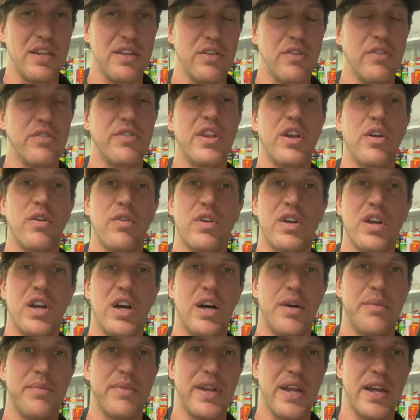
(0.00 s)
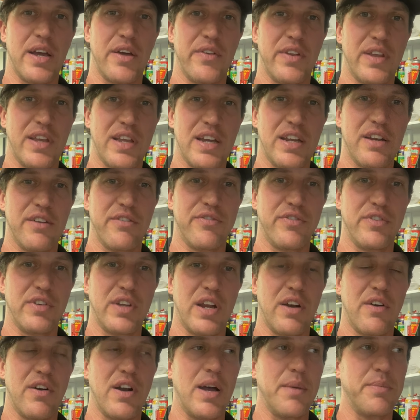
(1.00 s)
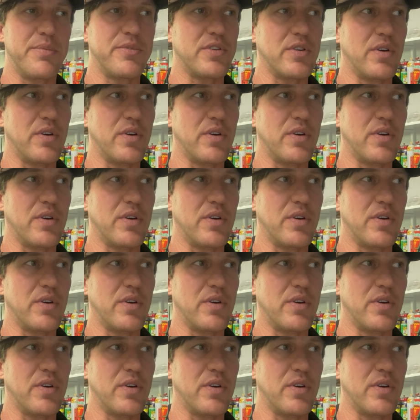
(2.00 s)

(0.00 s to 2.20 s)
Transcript: they don't calm down, they kind of flare up.